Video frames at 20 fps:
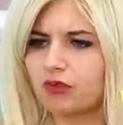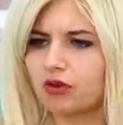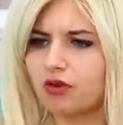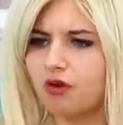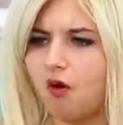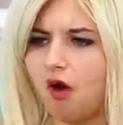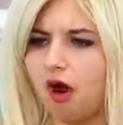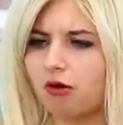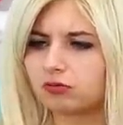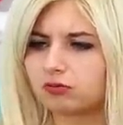
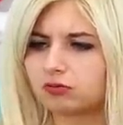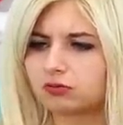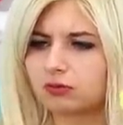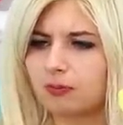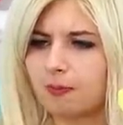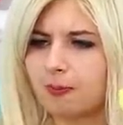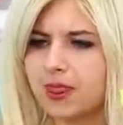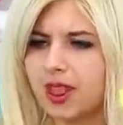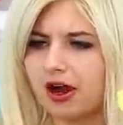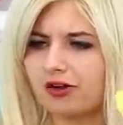Everything
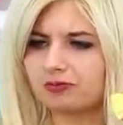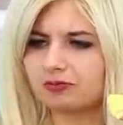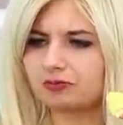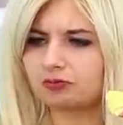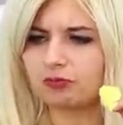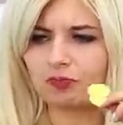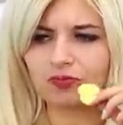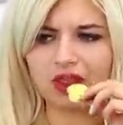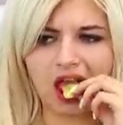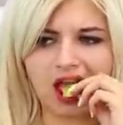within a
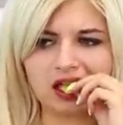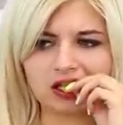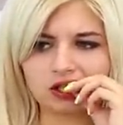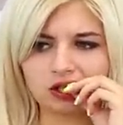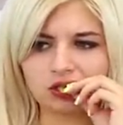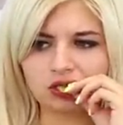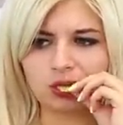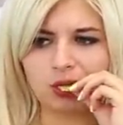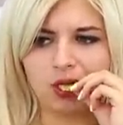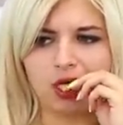2-foot
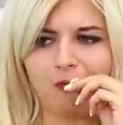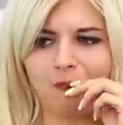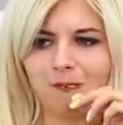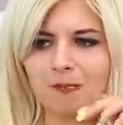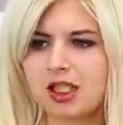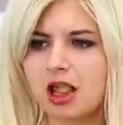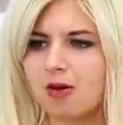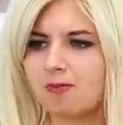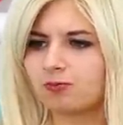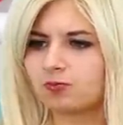radius is
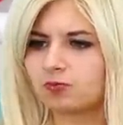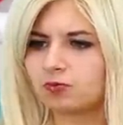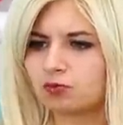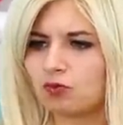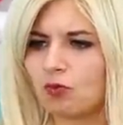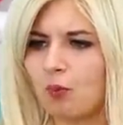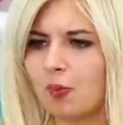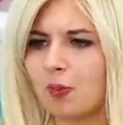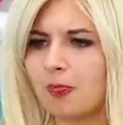covered in